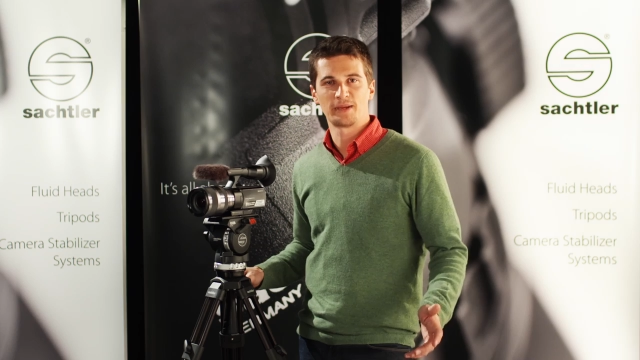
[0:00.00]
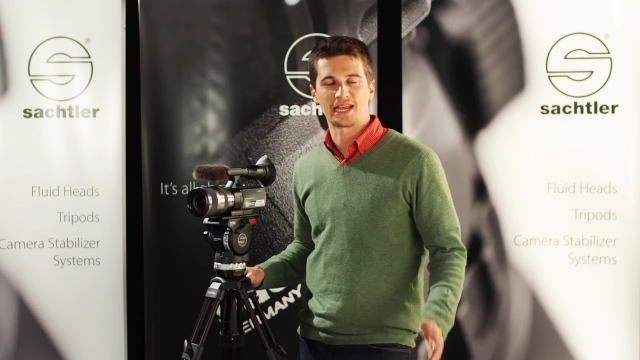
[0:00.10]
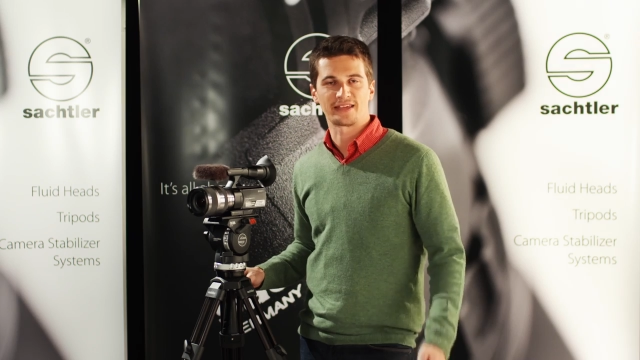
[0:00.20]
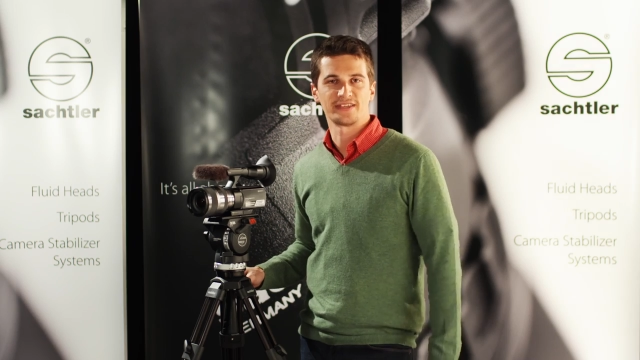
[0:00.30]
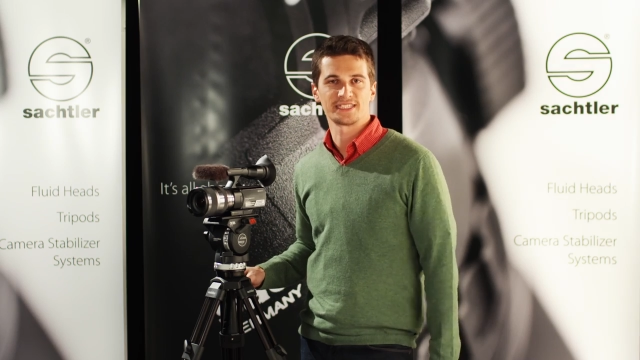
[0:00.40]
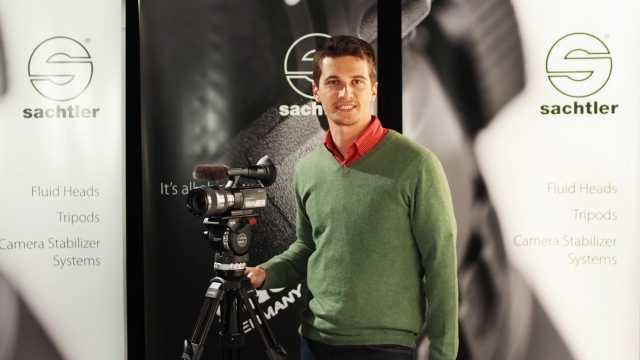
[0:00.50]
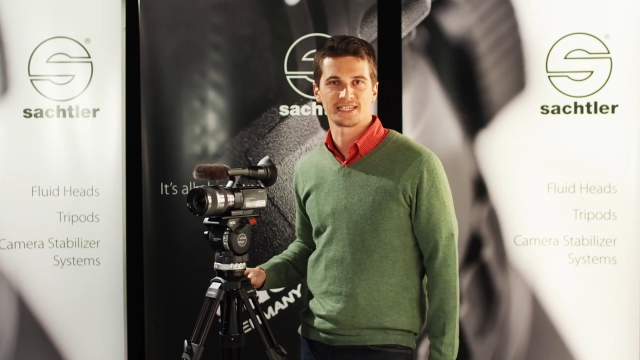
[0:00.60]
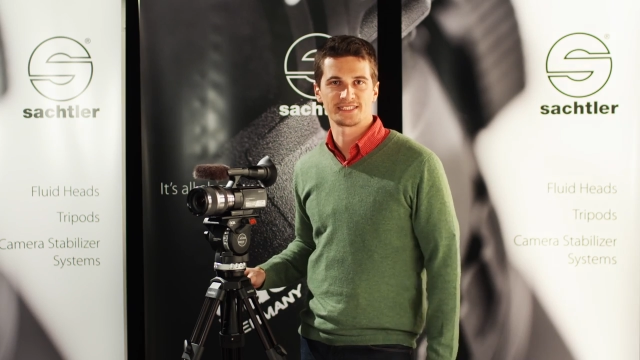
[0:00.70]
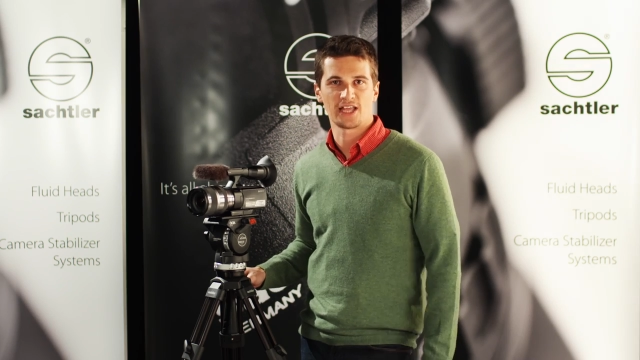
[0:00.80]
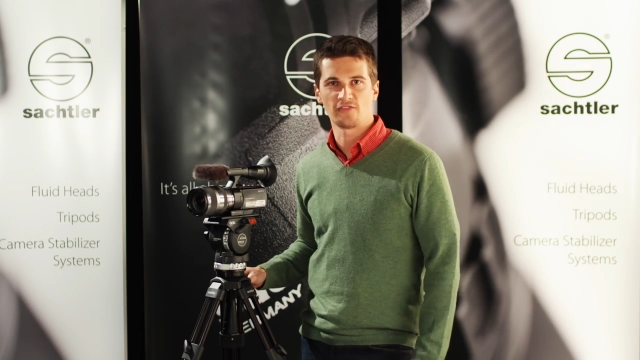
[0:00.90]
Filming like this
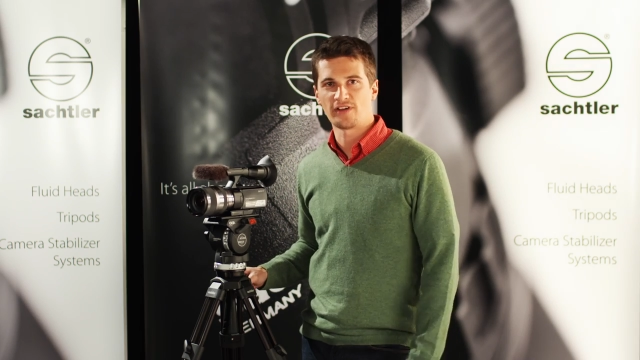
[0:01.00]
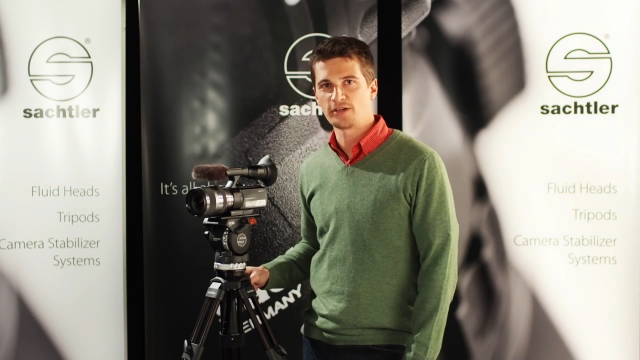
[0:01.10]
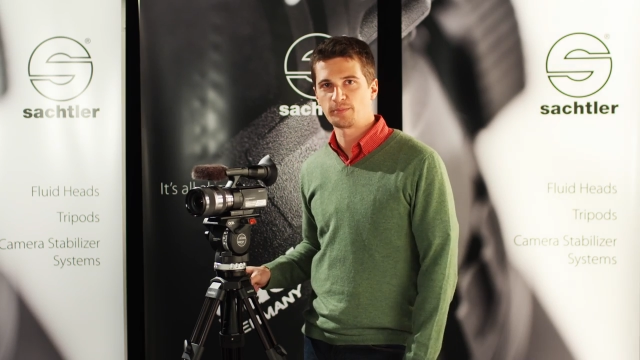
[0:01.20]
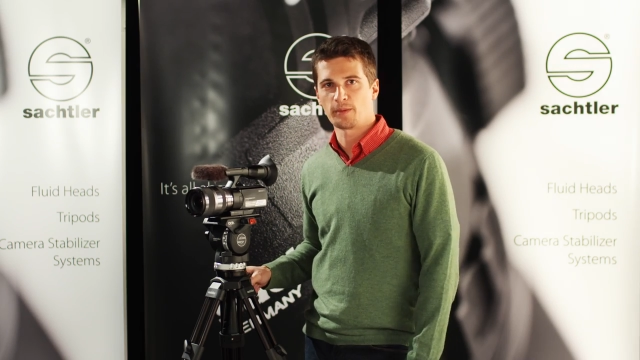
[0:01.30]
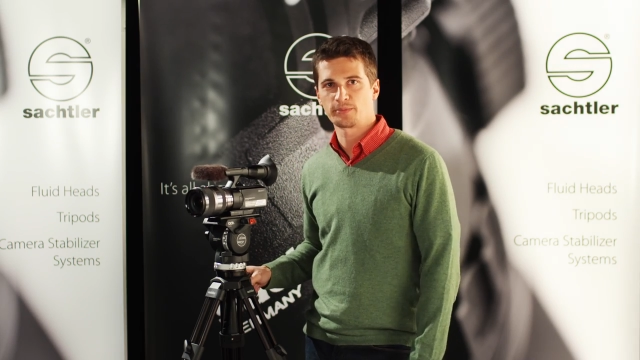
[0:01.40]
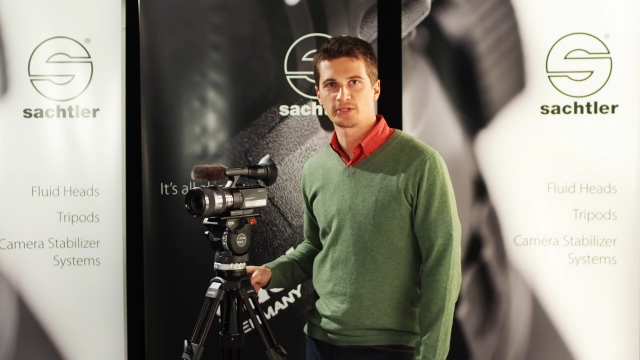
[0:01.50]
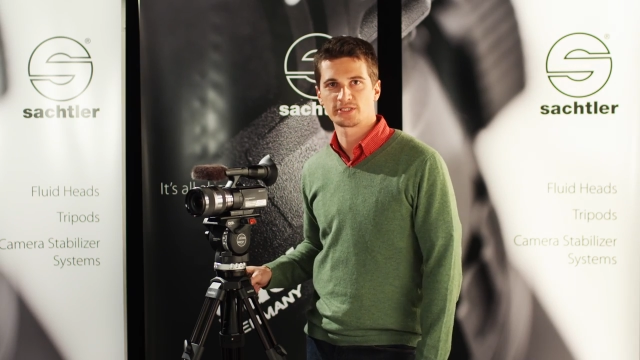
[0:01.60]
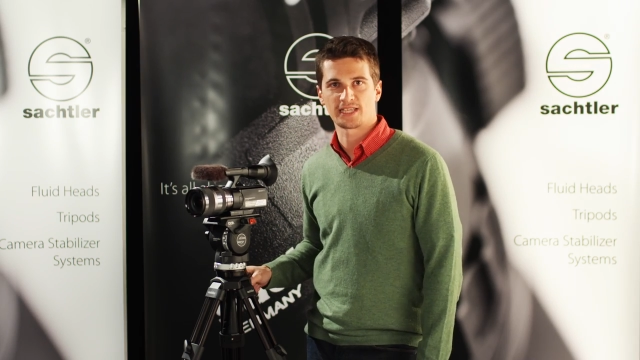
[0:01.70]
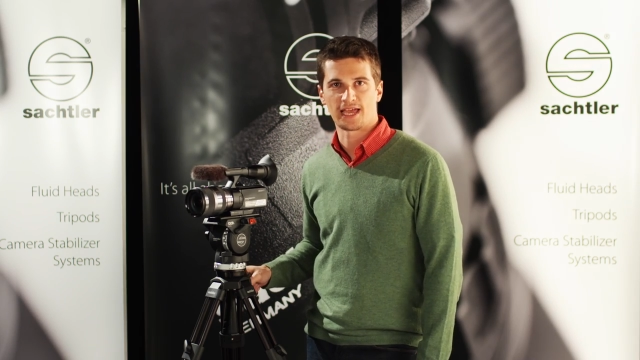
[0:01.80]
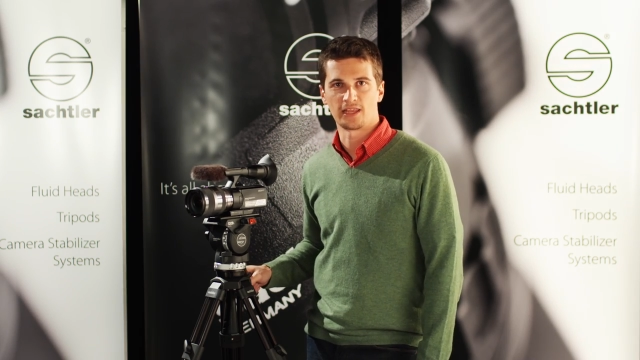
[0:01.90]
is now a very
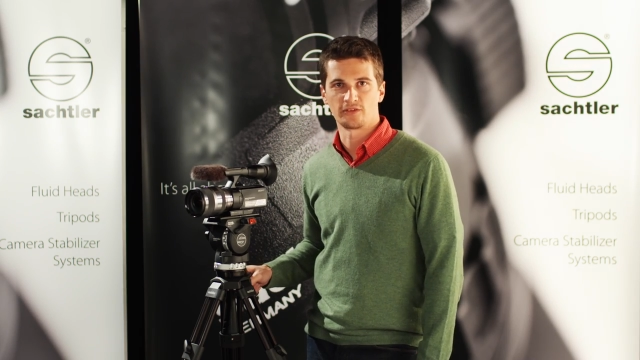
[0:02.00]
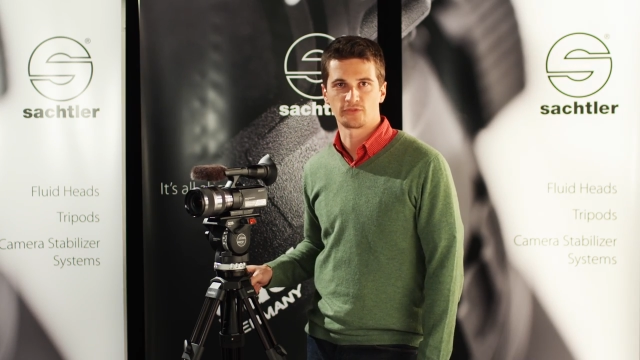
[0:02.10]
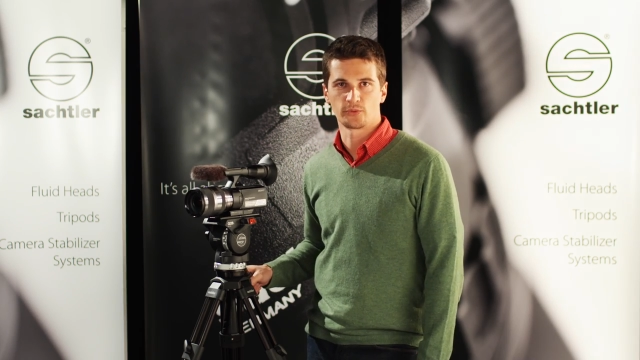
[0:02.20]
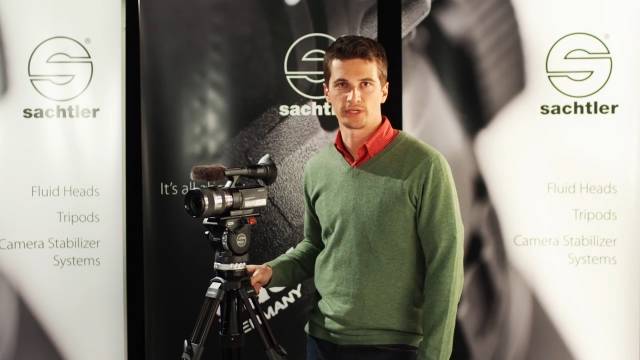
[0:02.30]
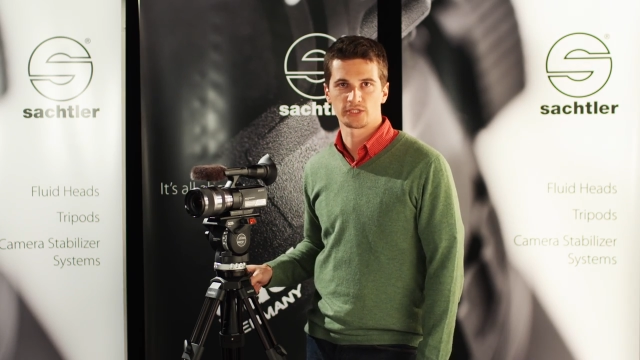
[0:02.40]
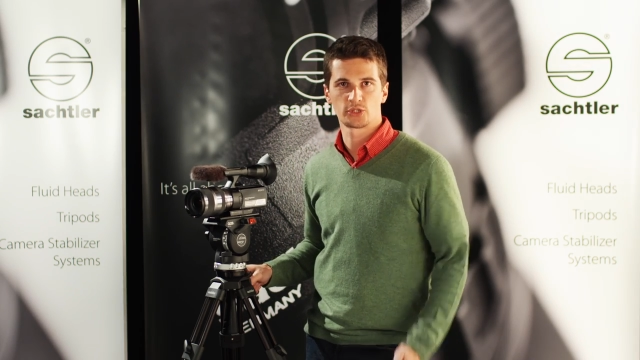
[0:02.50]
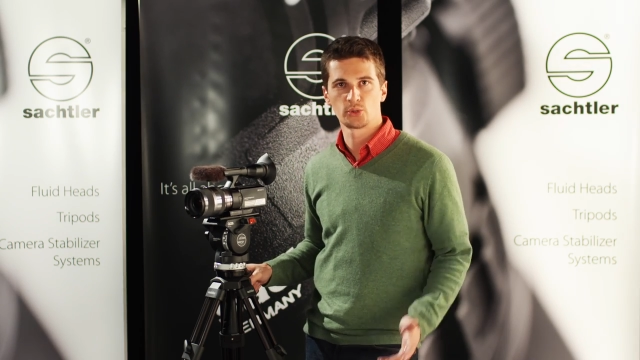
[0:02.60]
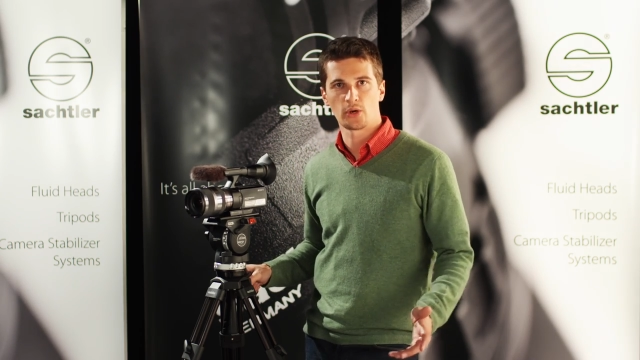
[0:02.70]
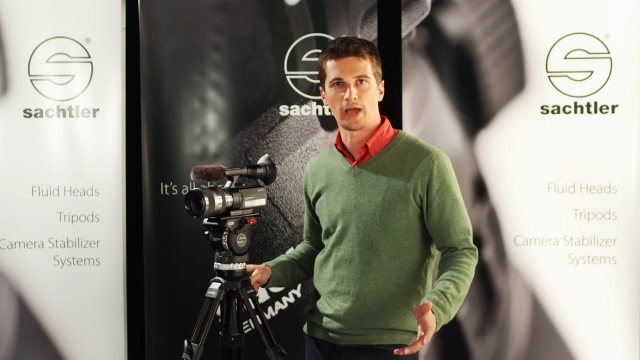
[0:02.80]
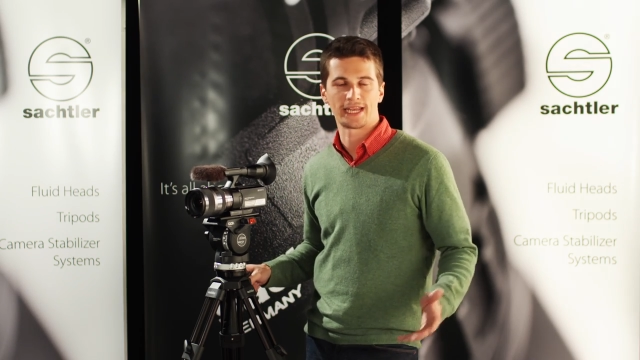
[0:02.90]
popular style of doing
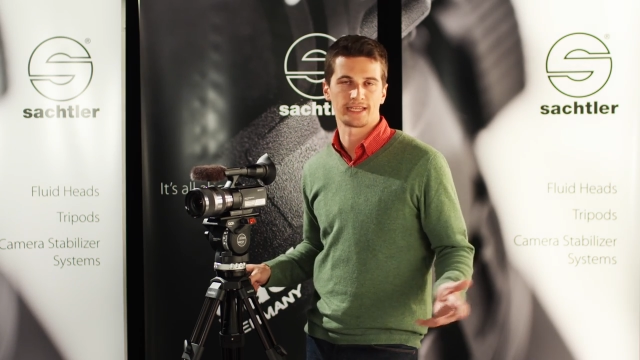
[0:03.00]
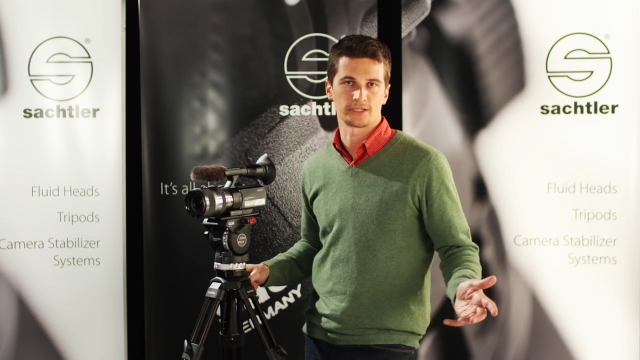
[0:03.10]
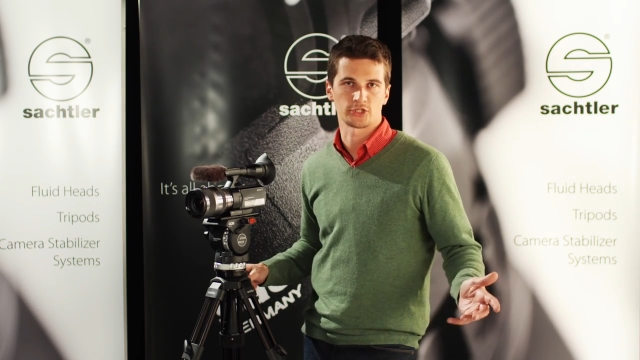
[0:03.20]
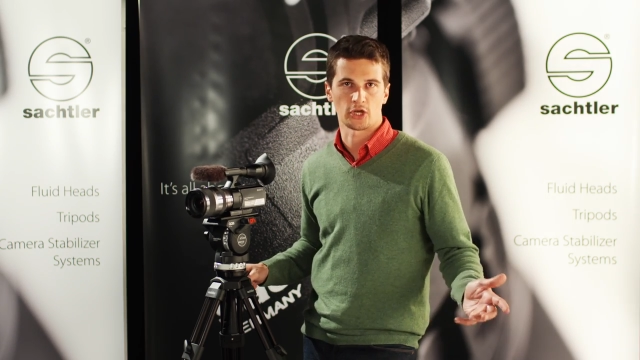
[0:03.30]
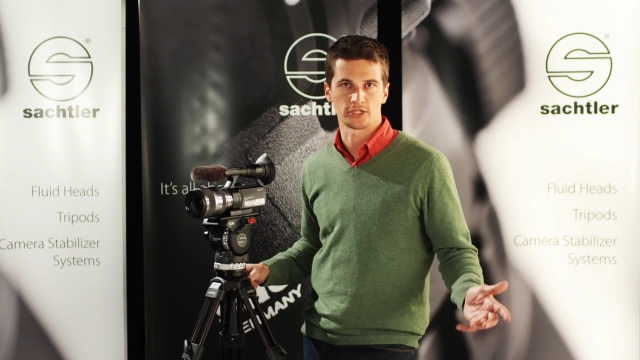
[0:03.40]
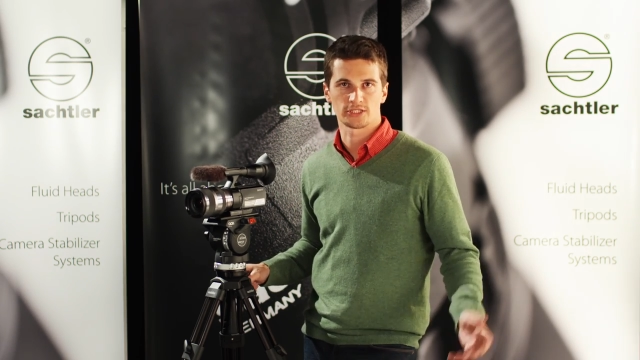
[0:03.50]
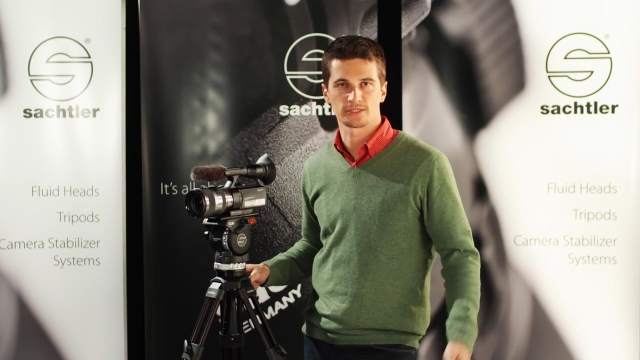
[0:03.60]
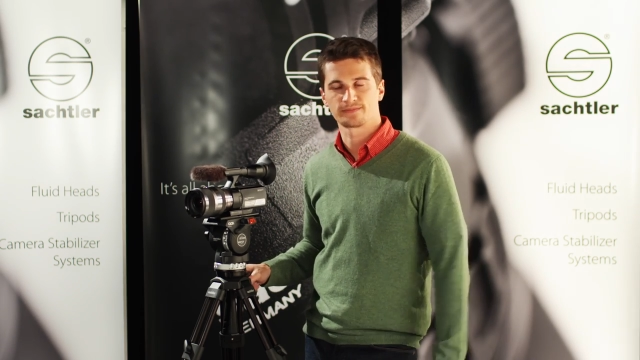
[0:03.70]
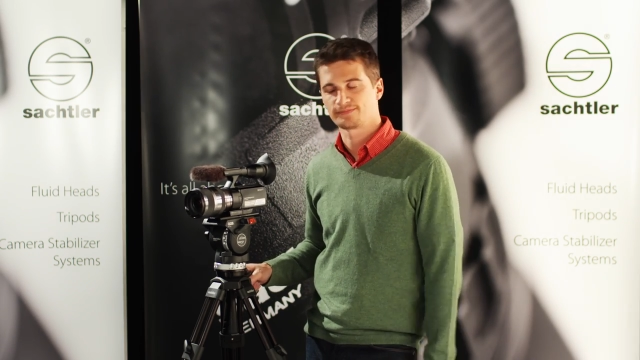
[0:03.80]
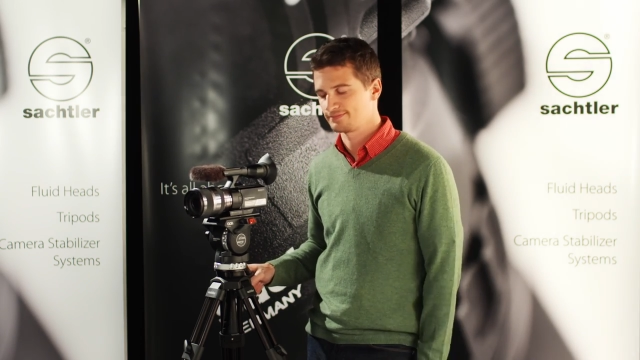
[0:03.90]
pseudo handheld
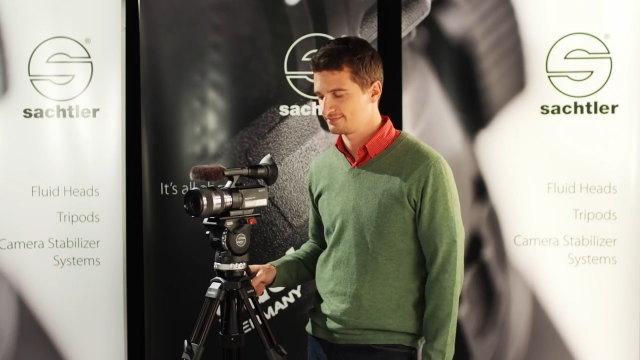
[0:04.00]
shots.